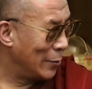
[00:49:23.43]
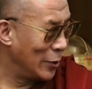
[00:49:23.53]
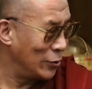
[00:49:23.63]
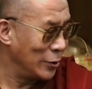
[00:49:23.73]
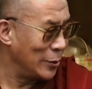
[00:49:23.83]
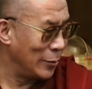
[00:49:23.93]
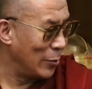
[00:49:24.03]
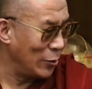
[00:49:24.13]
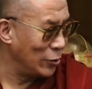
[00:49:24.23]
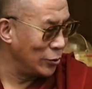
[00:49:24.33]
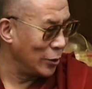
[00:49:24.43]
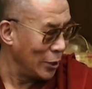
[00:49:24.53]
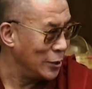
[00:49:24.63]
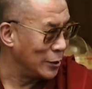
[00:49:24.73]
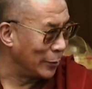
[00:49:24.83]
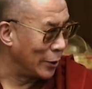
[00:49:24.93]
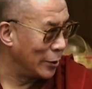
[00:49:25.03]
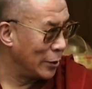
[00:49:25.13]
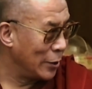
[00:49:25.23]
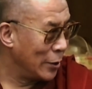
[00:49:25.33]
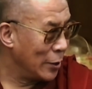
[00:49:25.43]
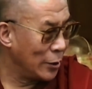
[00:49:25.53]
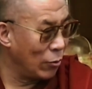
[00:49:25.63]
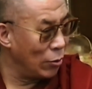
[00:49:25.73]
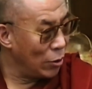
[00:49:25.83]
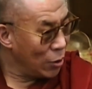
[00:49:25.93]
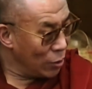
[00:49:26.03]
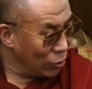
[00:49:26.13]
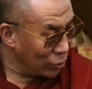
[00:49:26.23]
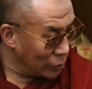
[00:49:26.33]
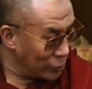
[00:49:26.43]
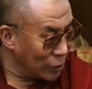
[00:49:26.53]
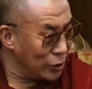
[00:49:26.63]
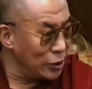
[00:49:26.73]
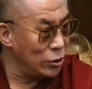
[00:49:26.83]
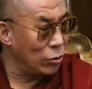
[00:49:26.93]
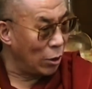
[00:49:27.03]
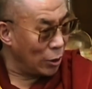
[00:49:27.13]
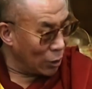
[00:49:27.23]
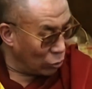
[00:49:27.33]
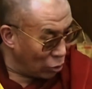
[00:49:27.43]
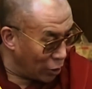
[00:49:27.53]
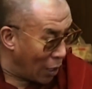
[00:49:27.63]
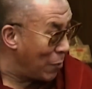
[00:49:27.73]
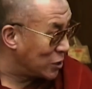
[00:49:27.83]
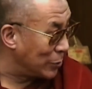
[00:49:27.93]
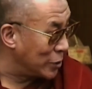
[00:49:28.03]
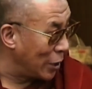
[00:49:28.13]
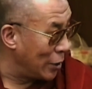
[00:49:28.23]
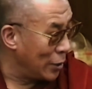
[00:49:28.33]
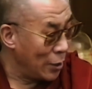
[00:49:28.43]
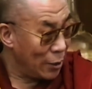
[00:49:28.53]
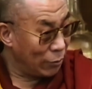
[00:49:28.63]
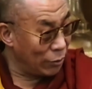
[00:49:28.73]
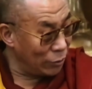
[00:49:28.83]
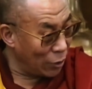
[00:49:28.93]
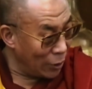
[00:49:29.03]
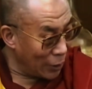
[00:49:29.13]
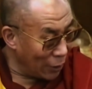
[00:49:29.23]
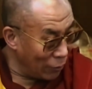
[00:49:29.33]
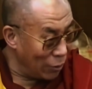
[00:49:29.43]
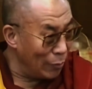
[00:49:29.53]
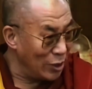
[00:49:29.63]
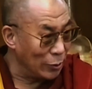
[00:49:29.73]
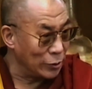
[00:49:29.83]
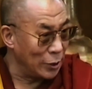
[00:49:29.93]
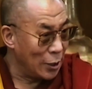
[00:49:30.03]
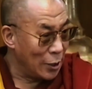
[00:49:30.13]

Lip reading: and he challenged me and he said, "You've been using the tools of modern neuroscience to investigate depression